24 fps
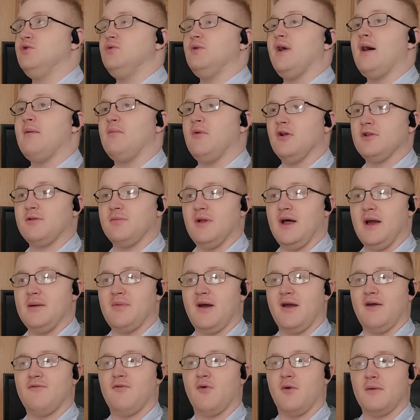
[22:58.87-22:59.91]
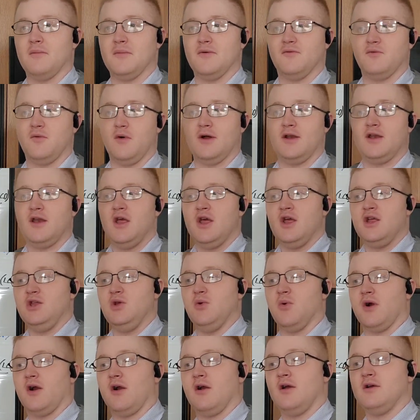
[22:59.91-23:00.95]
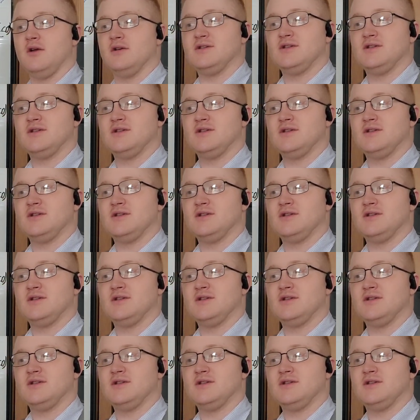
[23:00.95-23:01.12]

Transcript: not multiply it by a form of 1, you are